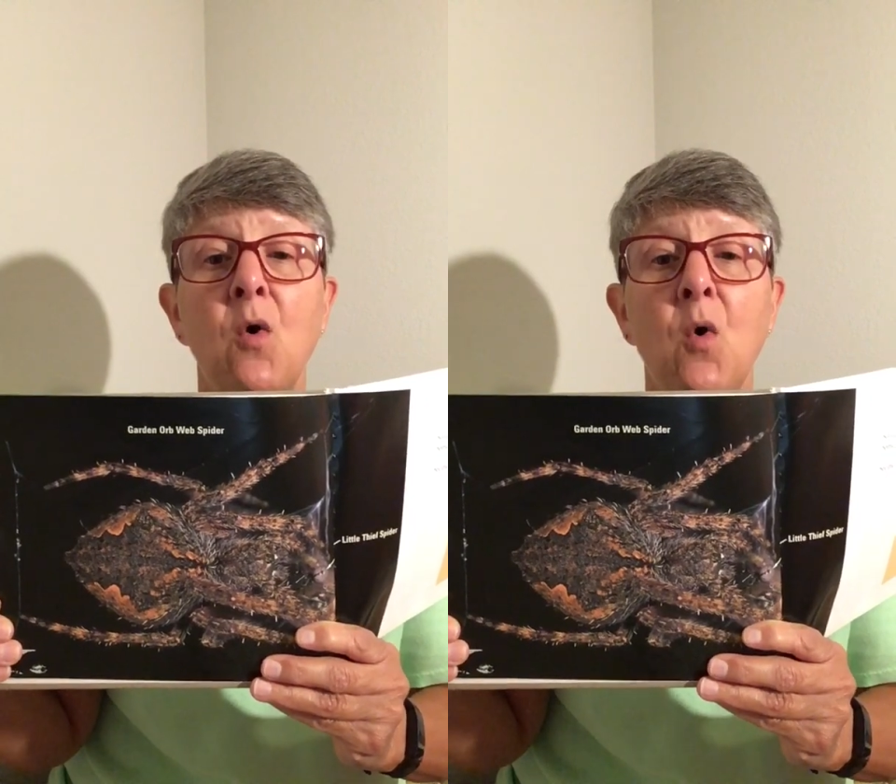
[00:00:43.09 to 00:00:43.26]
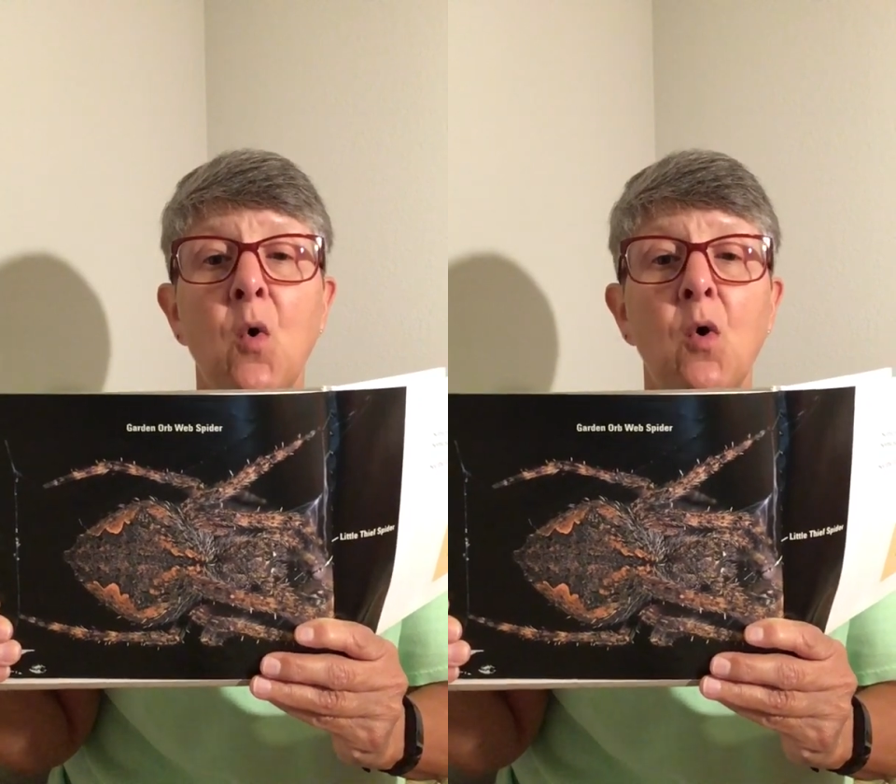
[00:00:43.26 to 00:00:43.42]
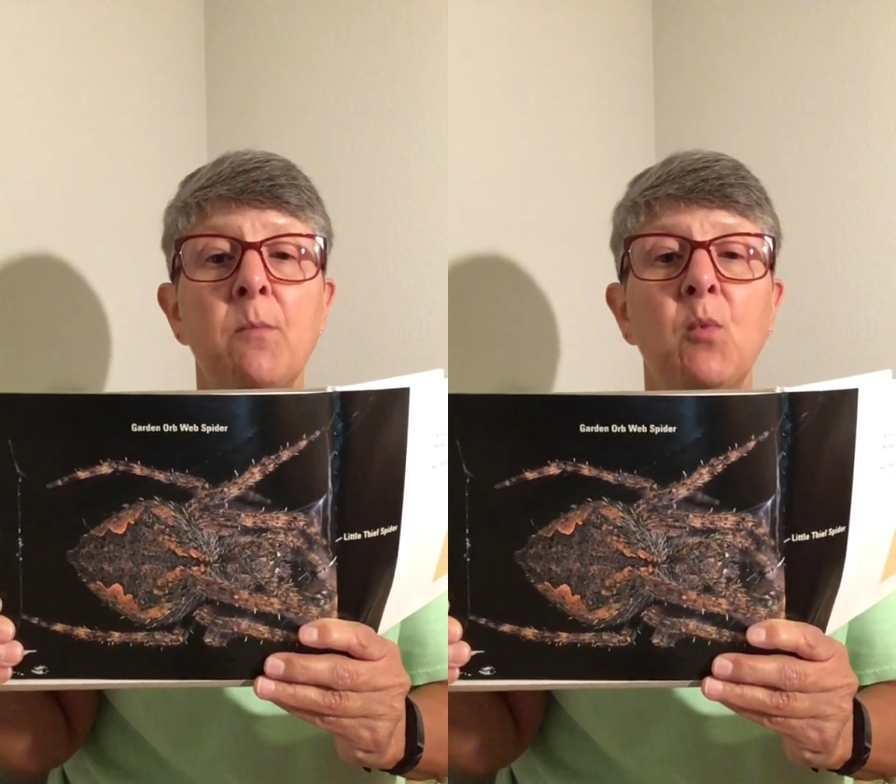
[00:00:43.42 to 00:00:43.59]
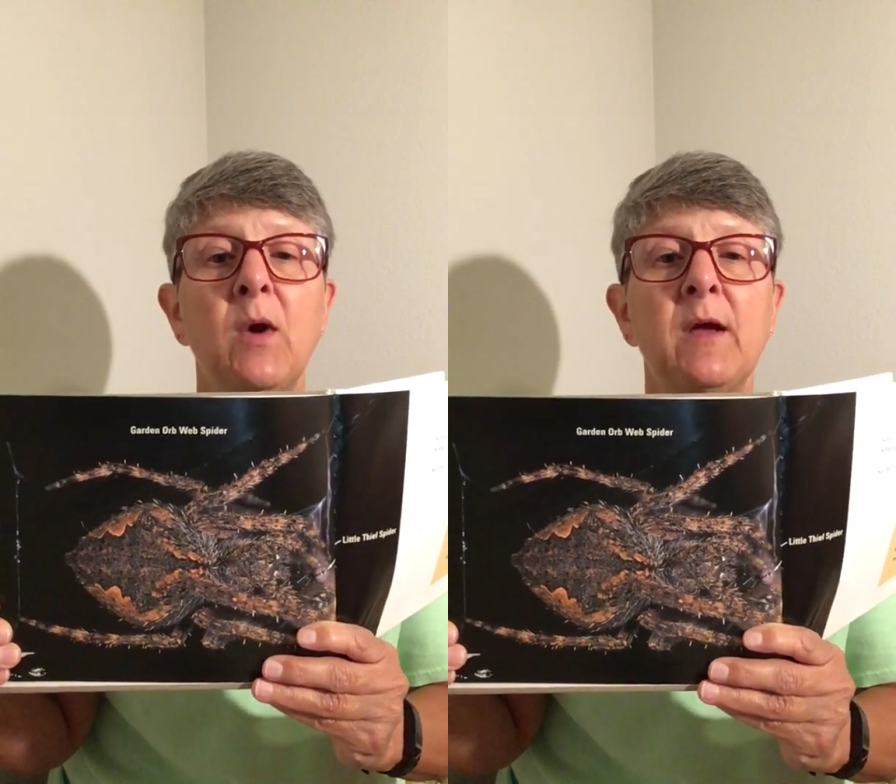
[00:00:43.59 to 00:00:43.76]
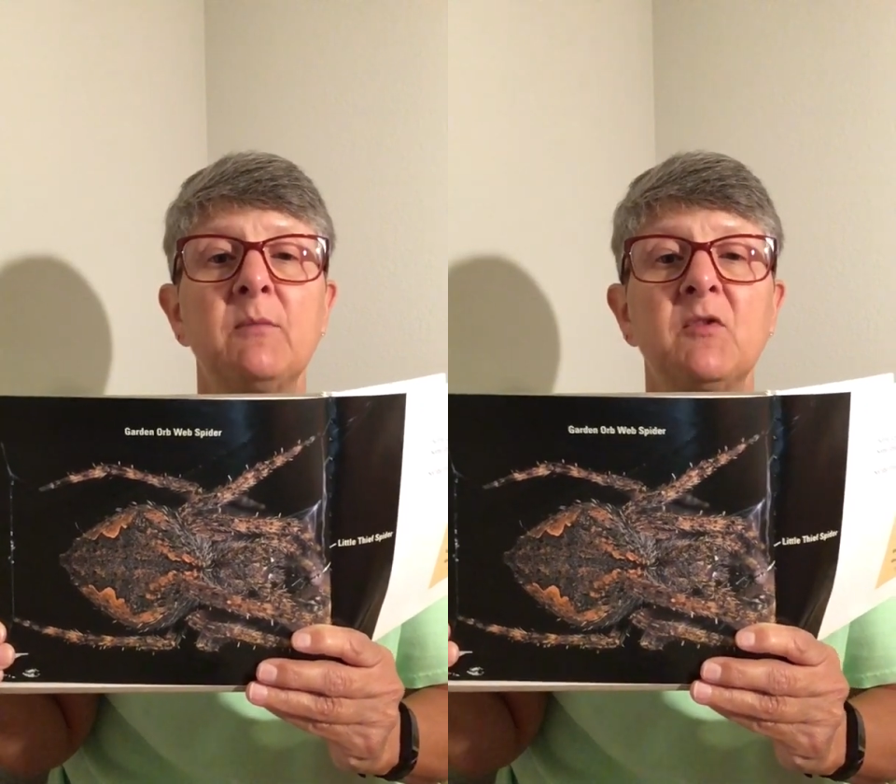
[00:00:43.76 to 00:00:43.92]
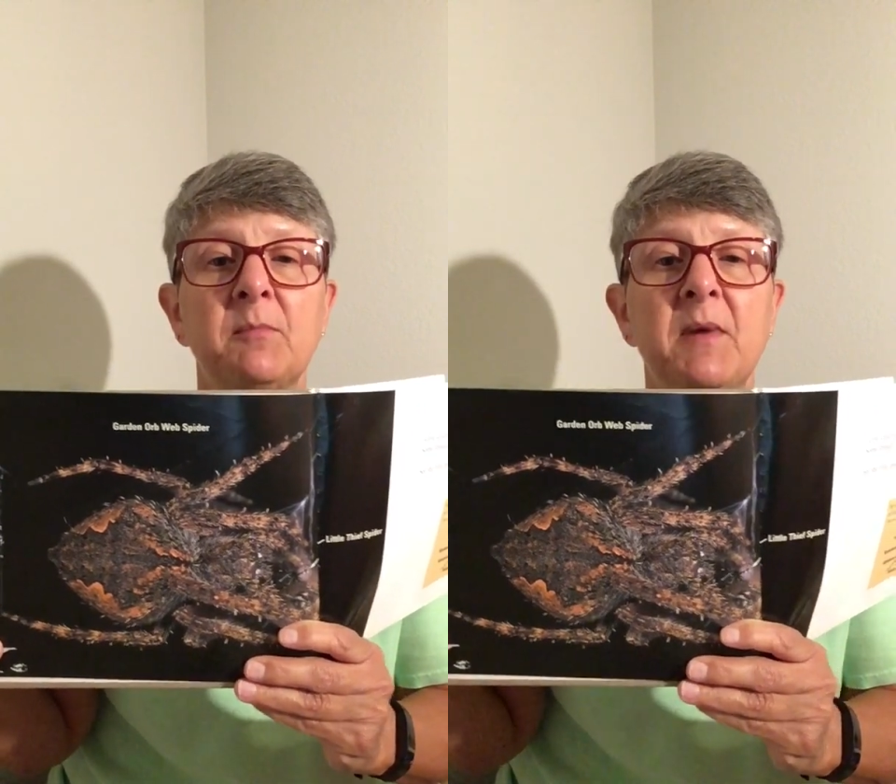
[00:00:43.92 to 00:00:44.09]
orb-web
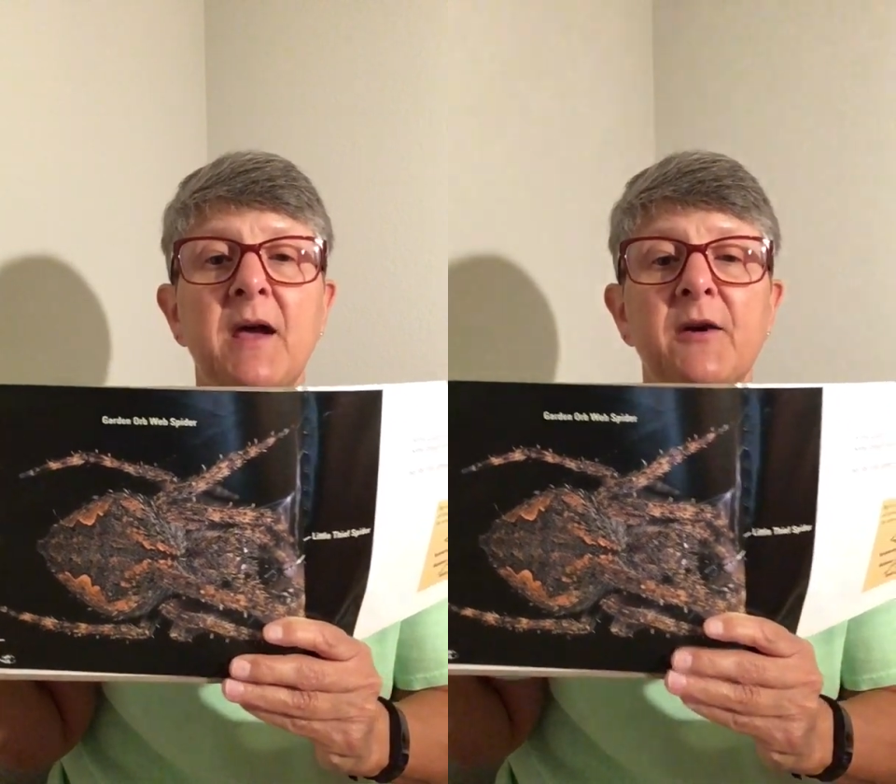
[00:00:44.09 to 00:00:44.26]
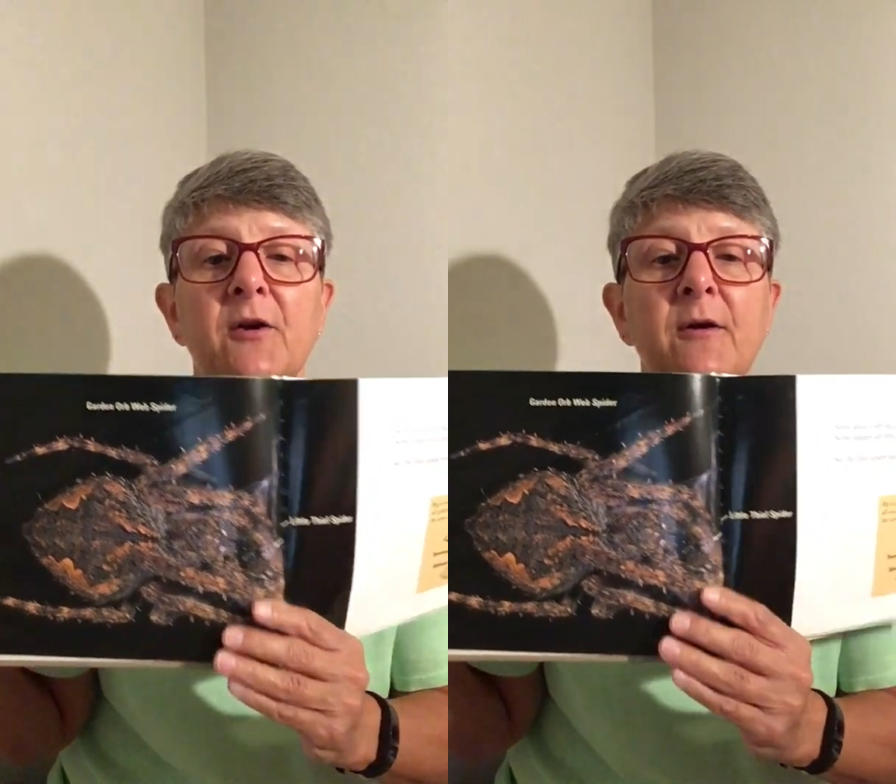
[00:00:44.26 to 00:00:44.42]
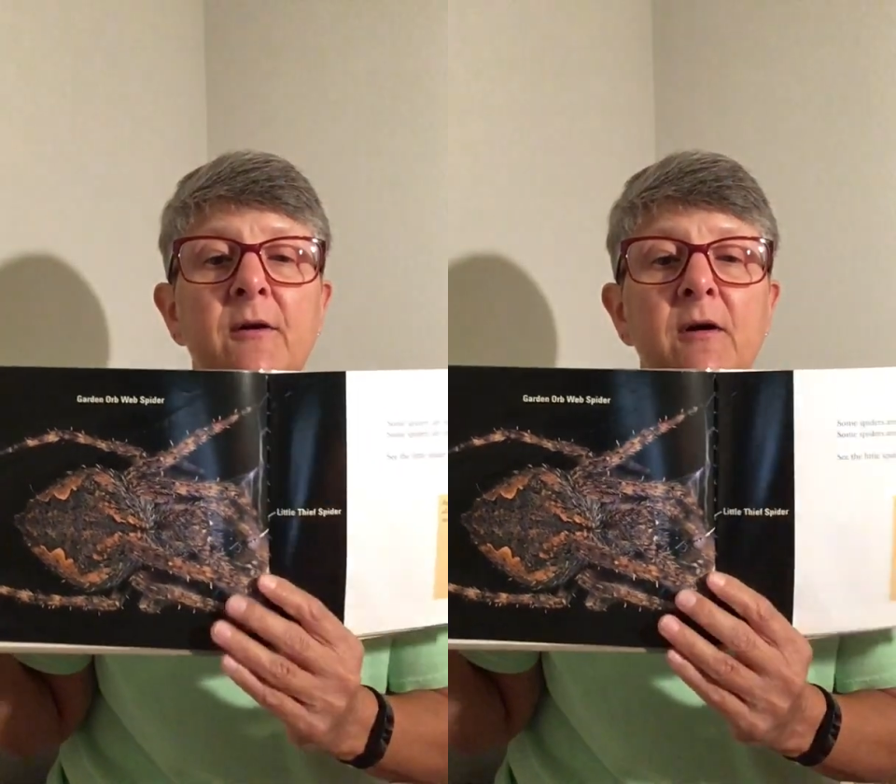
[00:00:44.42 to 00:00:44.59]
spider,